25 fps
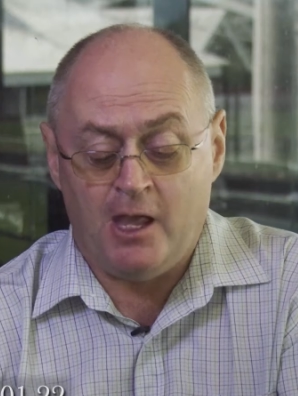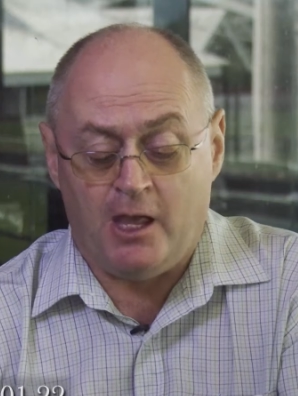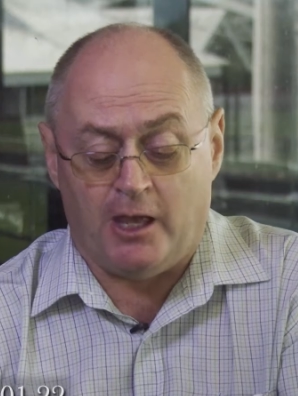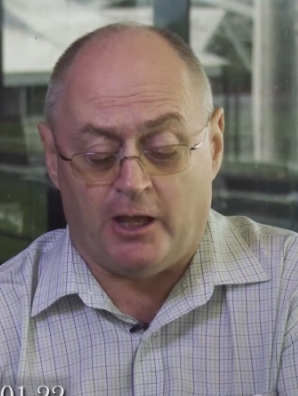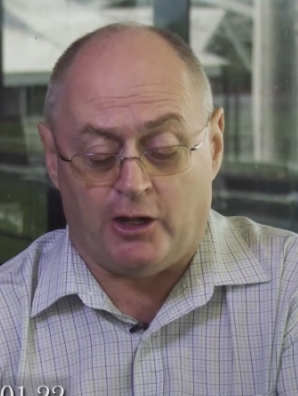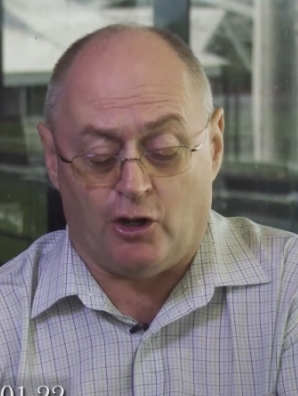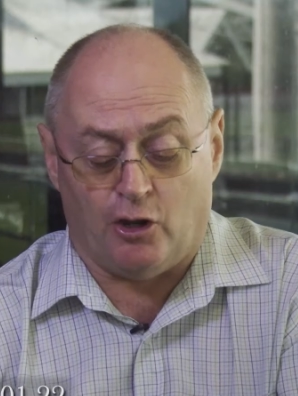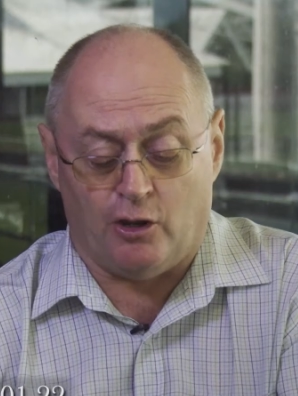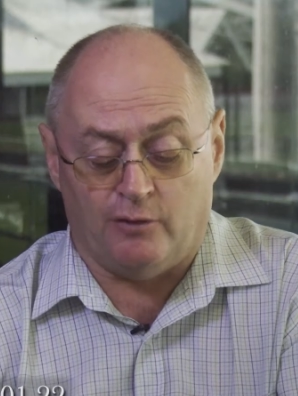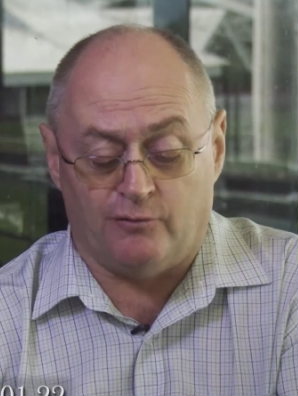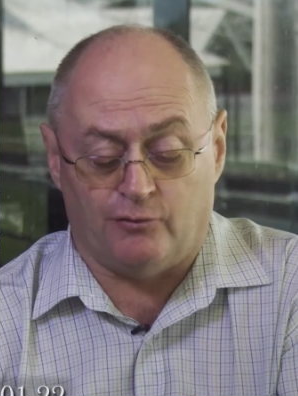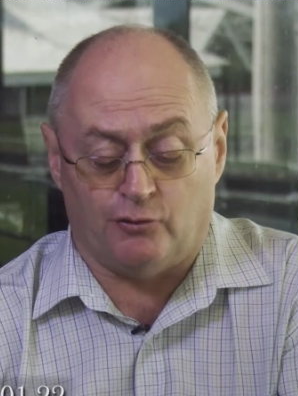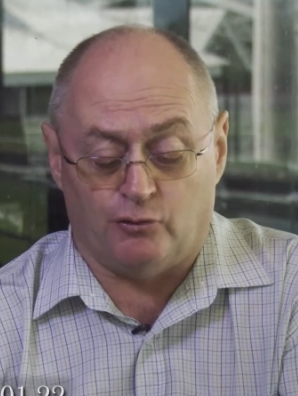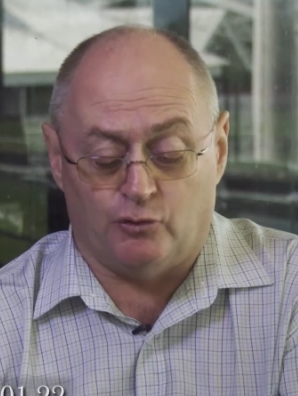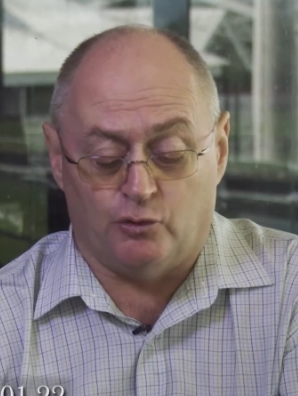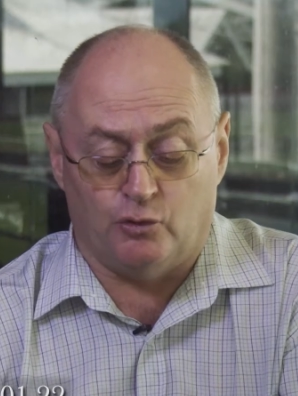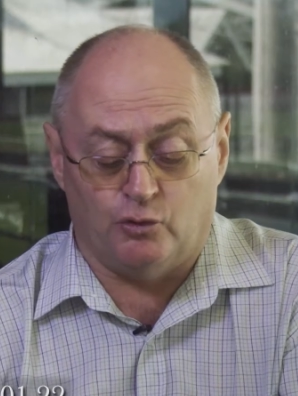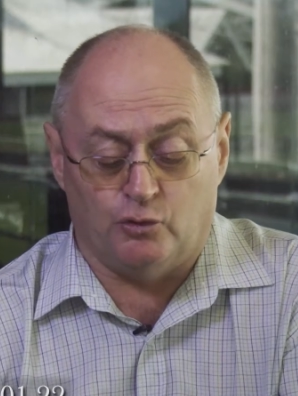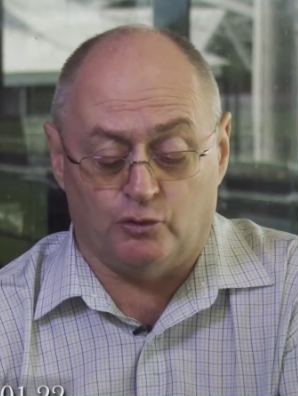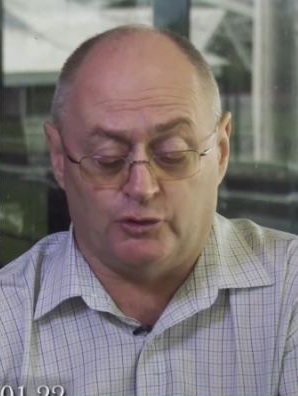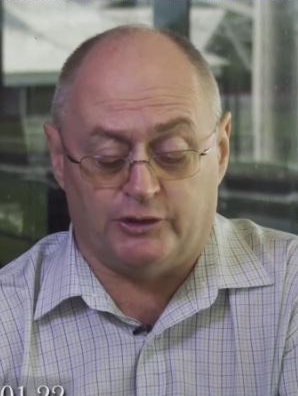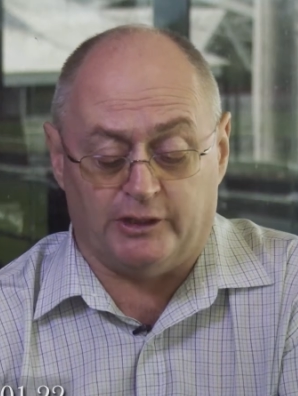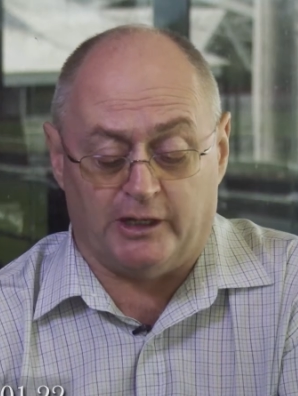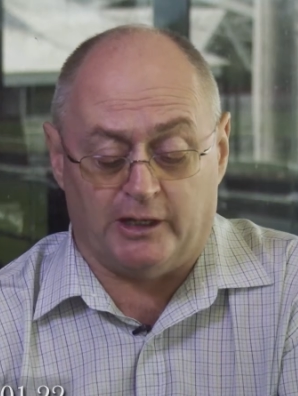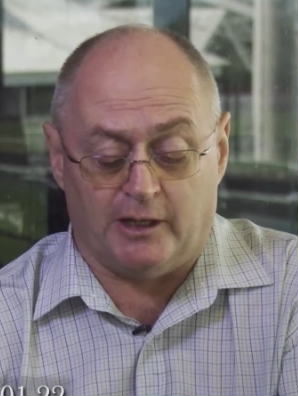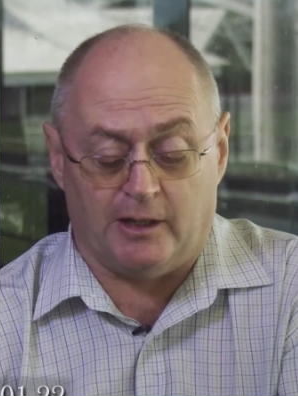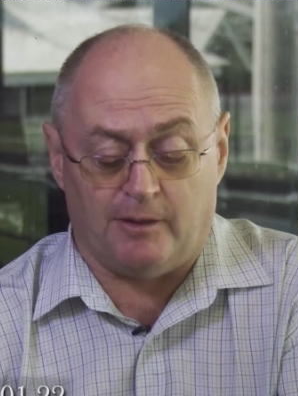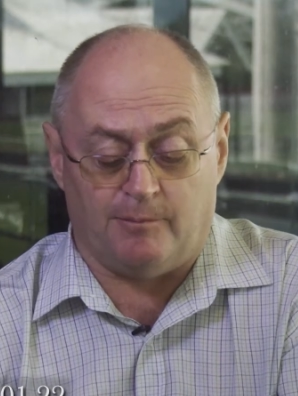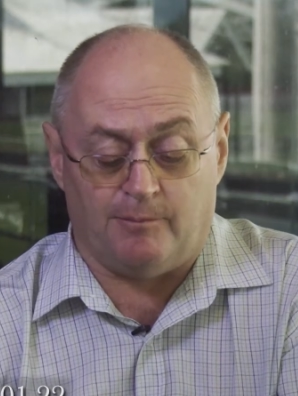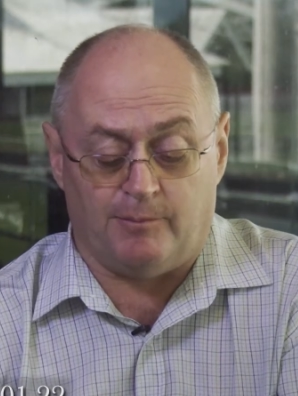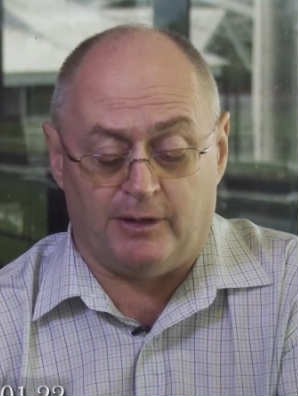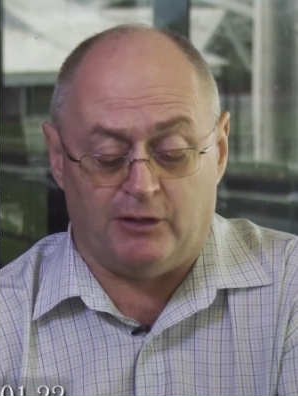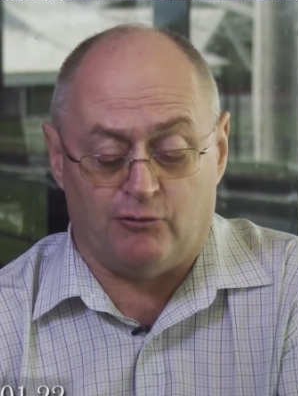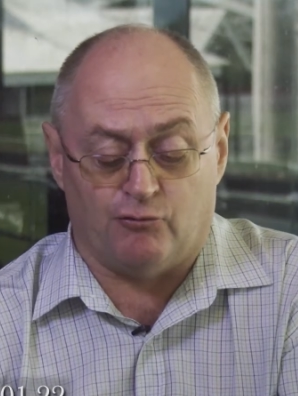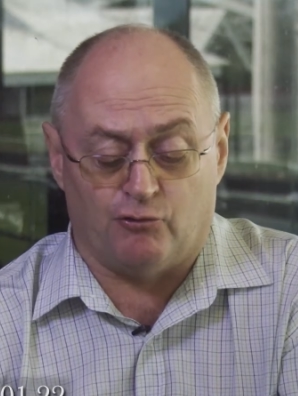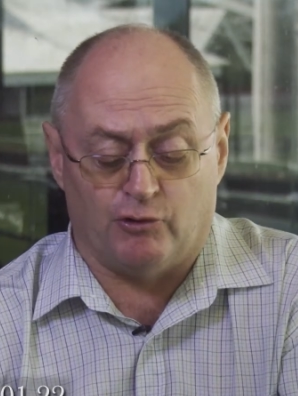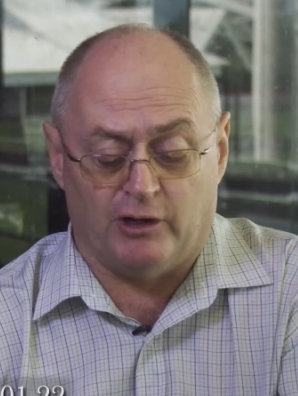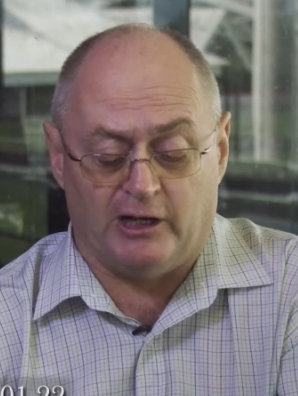And Overruled,
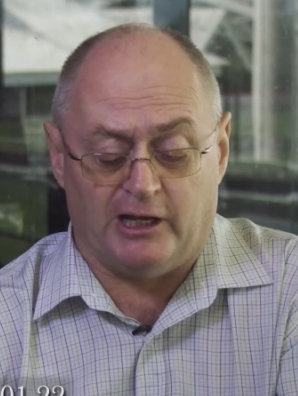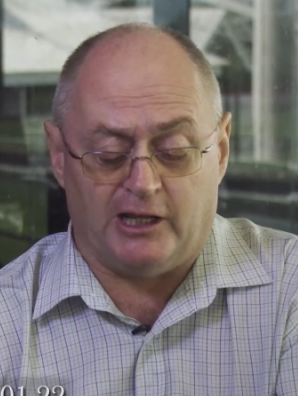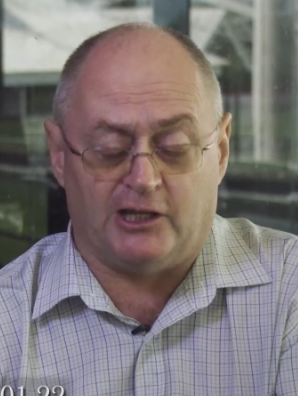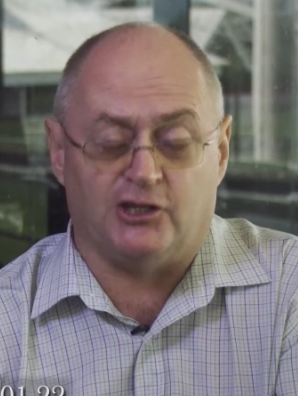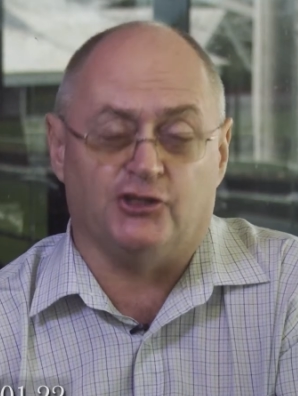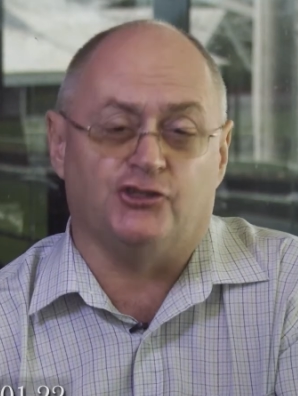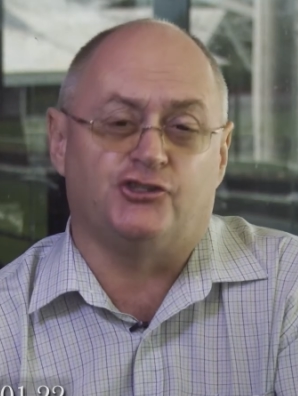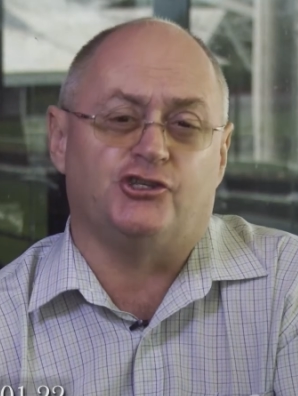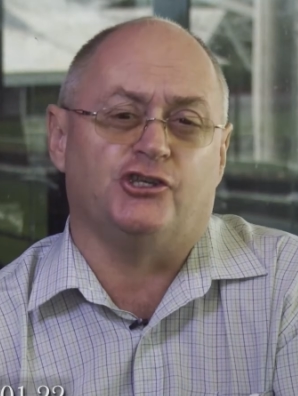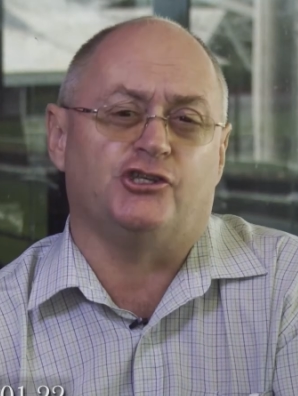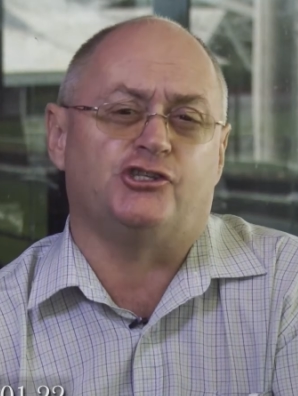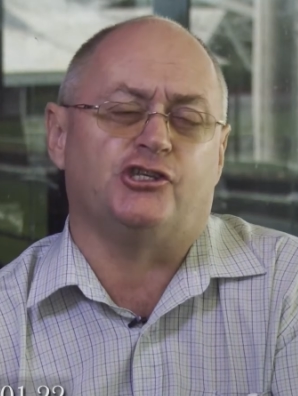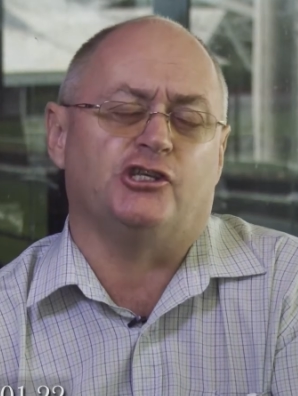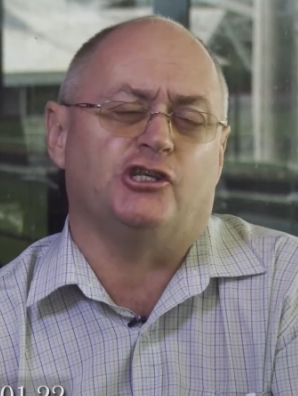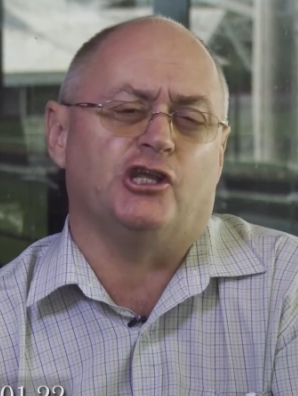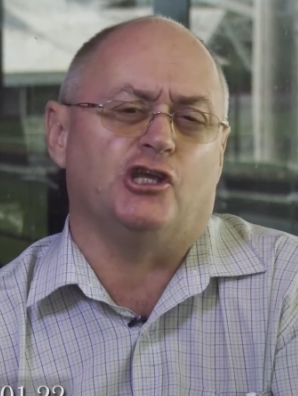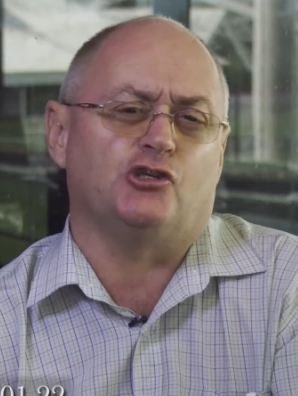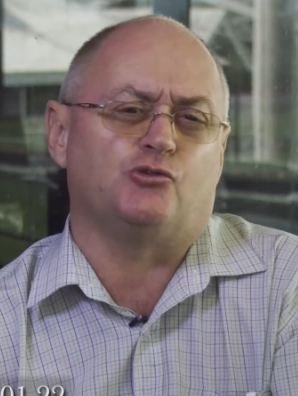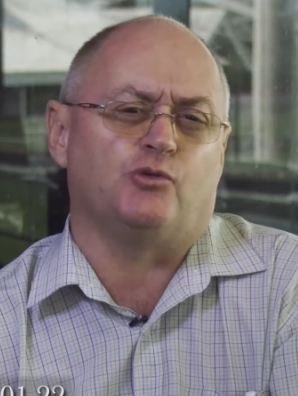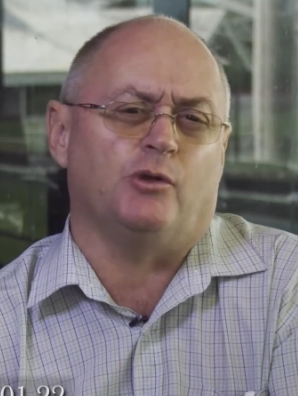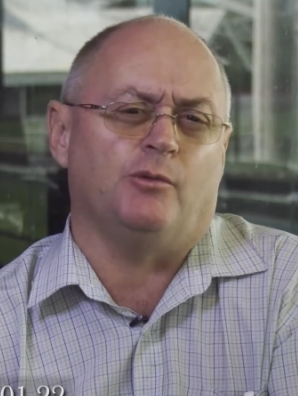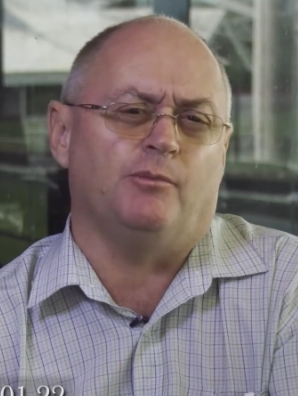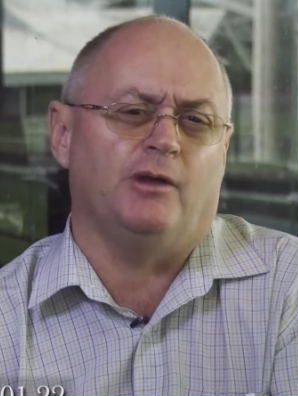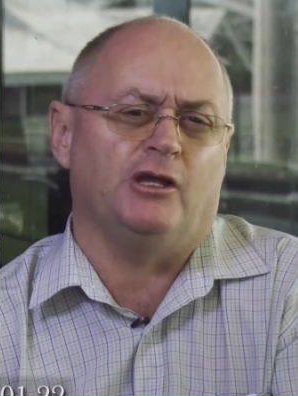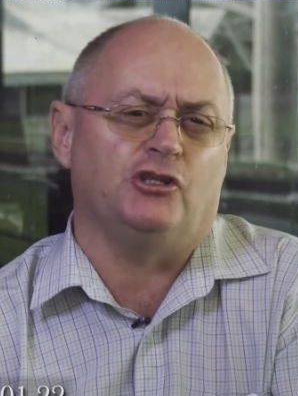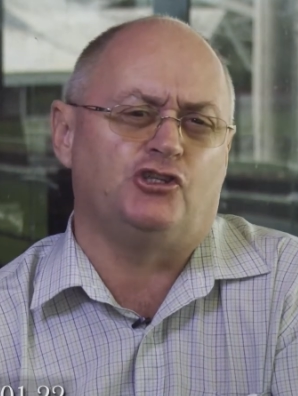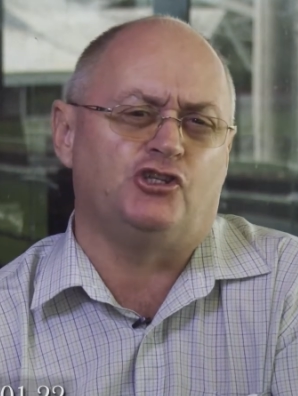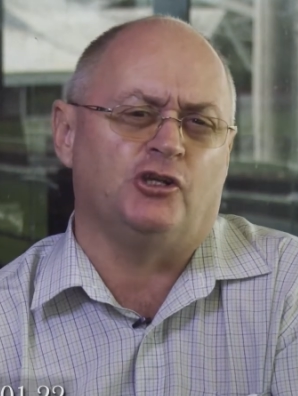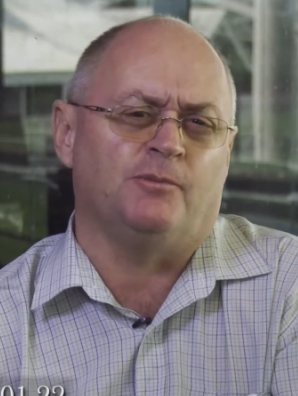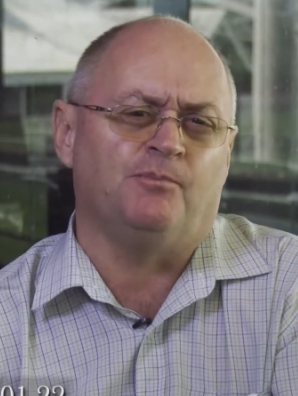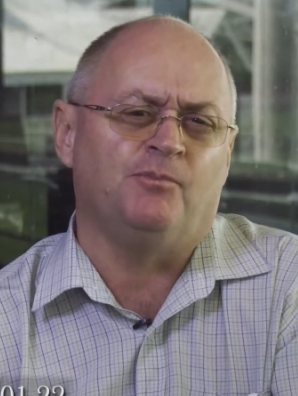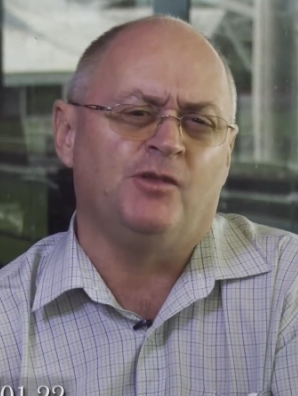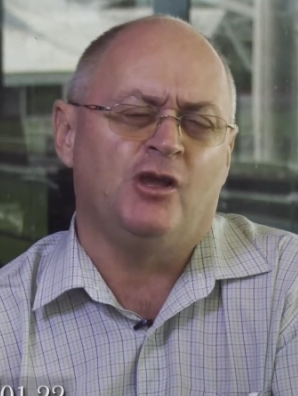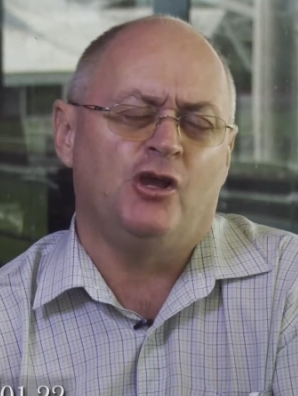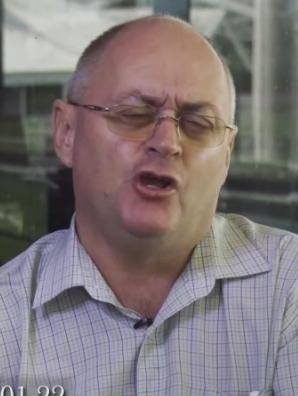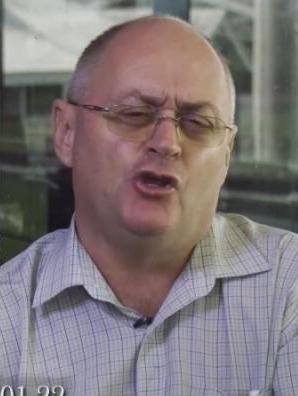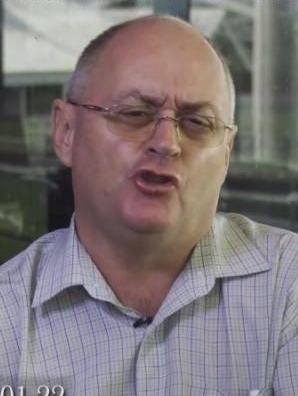been really consistent, as we mentioned.